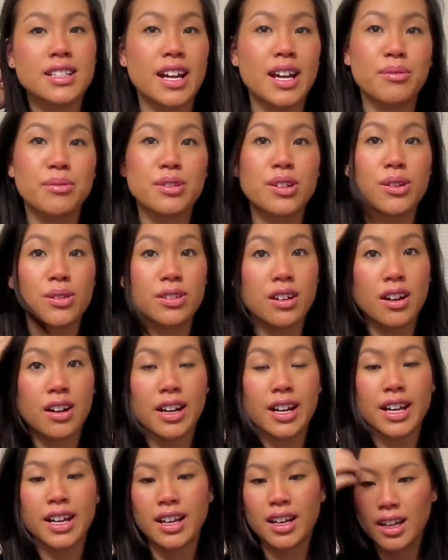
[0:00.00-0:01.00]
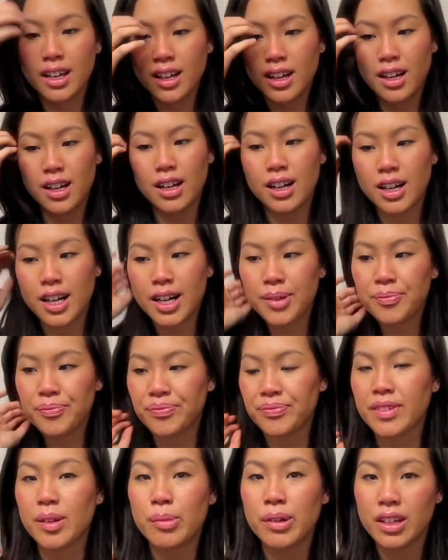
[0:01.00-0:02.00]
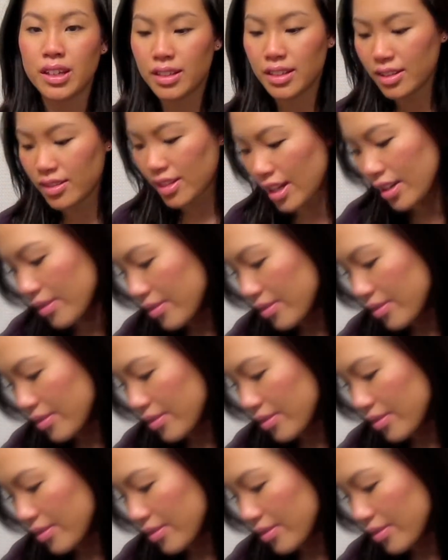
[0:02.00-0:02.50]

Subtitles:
I am so sorry. But I